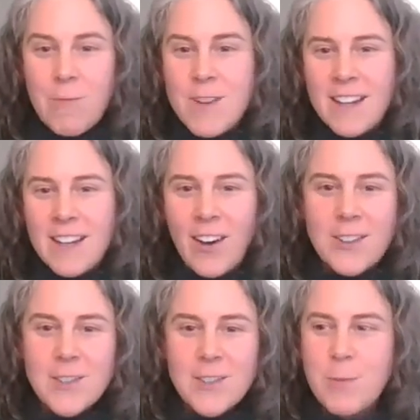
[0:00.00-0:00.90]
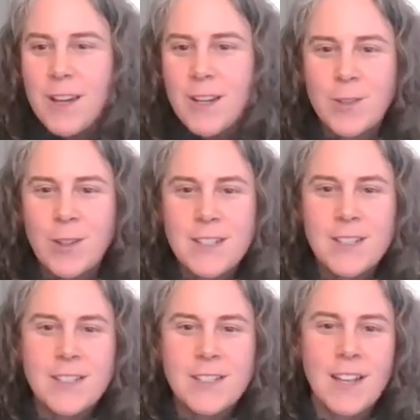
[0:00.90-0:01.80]
We can also make
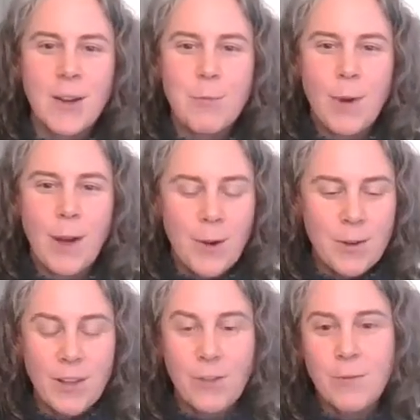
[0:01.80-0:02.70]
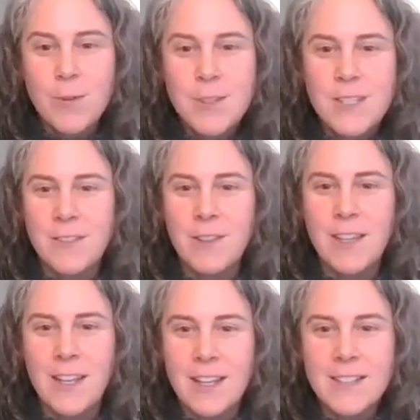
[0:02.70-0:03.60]
choices about the foods that
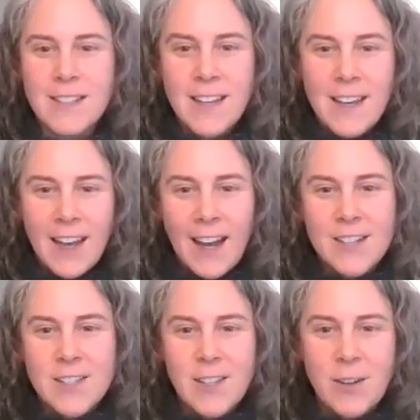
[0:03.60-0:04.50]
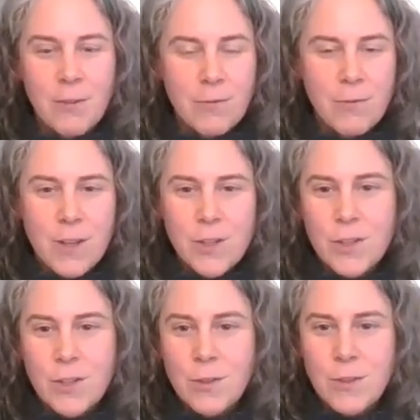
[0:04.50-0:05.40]
we eat. And so if we
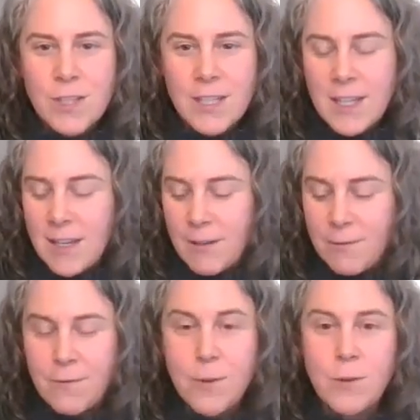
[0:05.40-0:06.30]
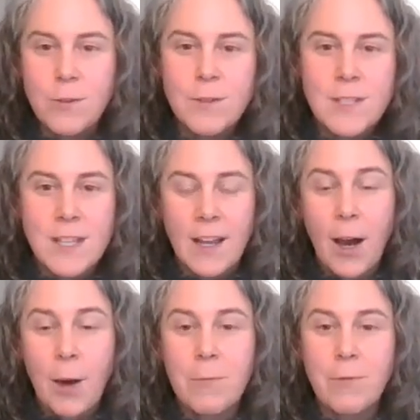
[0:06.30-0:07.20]
choose to eat foods that
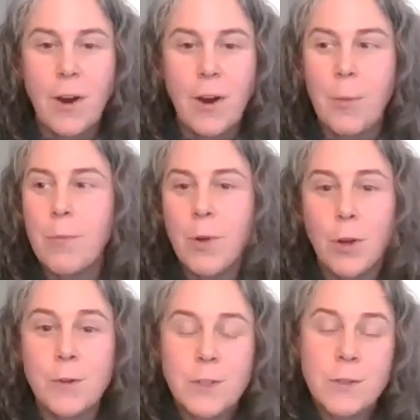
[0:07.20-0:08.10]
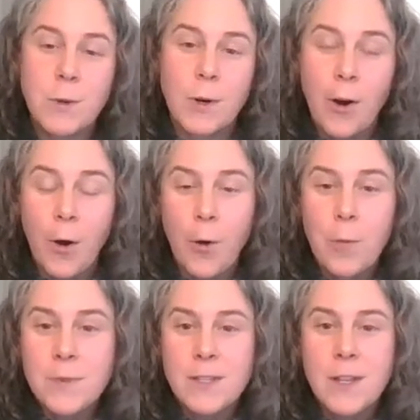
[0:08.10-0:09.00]
come from closer to our
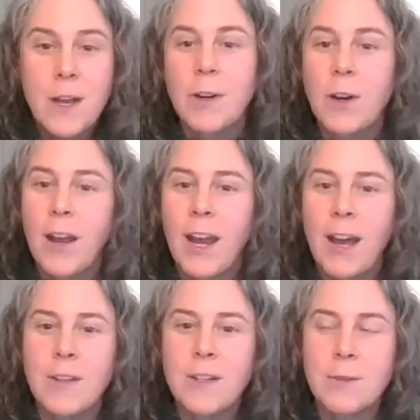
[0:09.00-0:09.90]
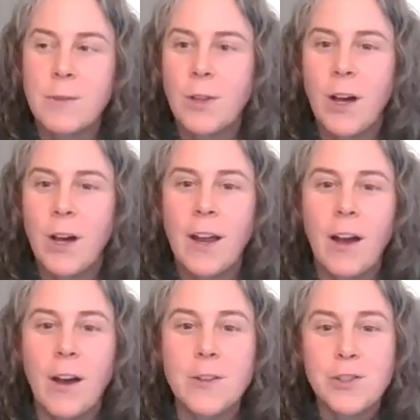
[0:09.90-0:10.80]
homes, then we're not having to rely
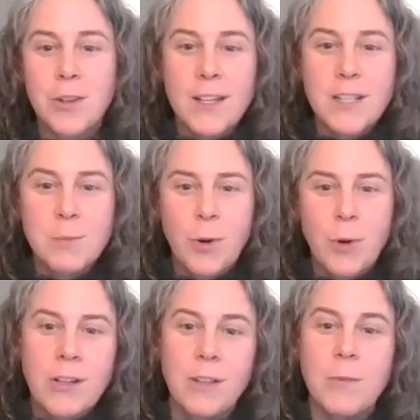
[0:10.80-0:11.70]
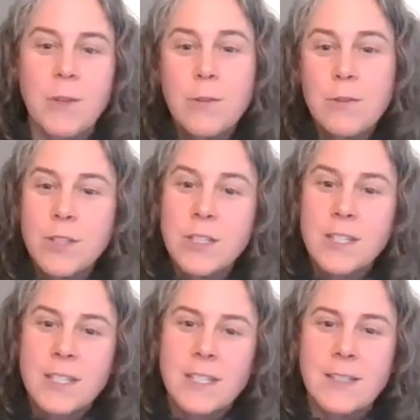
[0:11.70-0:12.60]
on transporting them huge
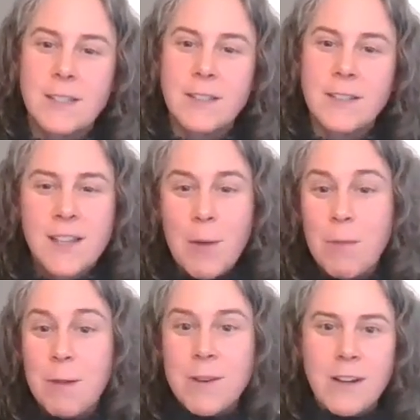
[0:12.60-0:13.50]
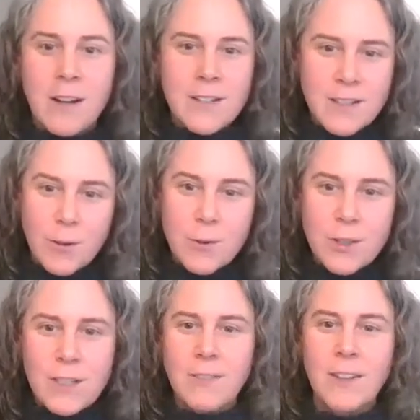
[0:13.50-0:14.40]
distances, maybe across an
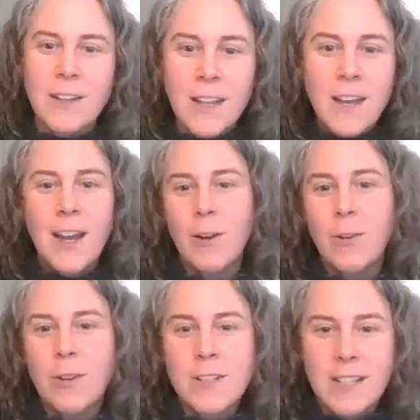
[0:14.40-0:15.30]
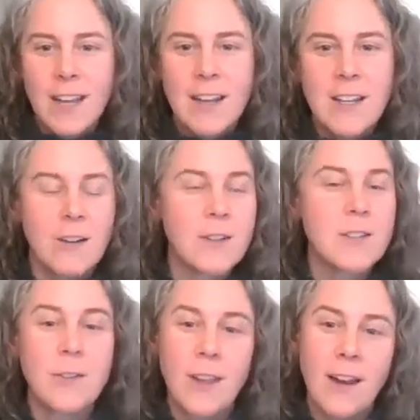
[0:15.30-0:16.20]
ocean even, in order to get here. And
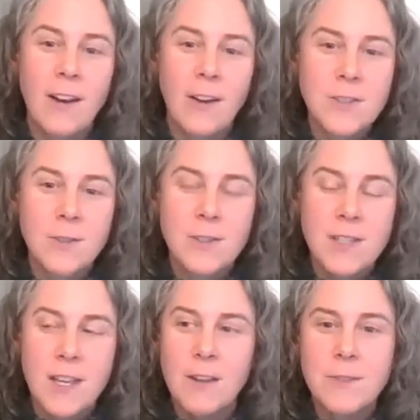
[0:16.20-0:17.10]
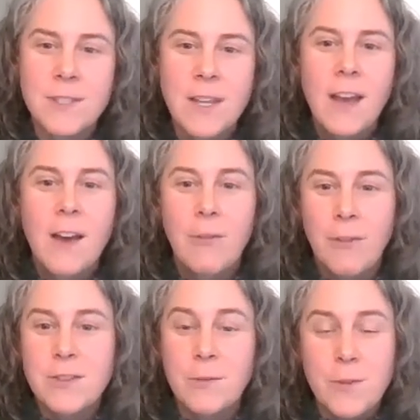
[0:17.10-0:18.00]
so that also saves
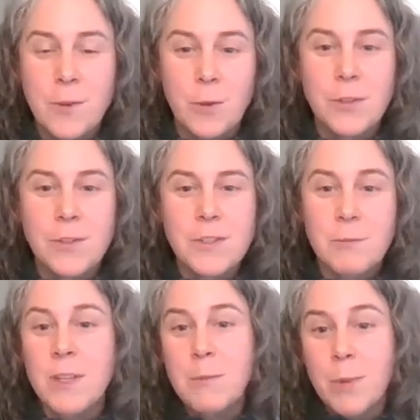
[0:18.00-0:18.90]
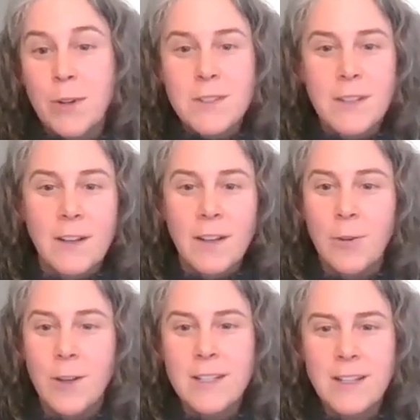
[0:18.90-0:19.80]
fossil fuels from being burnt and
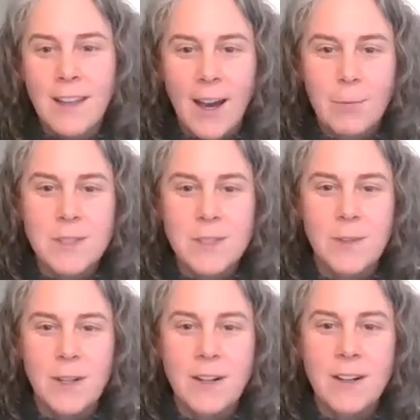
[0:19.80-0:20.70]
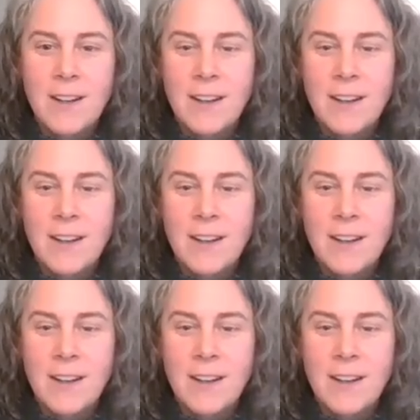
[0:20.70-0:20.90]
going into the atmosphere.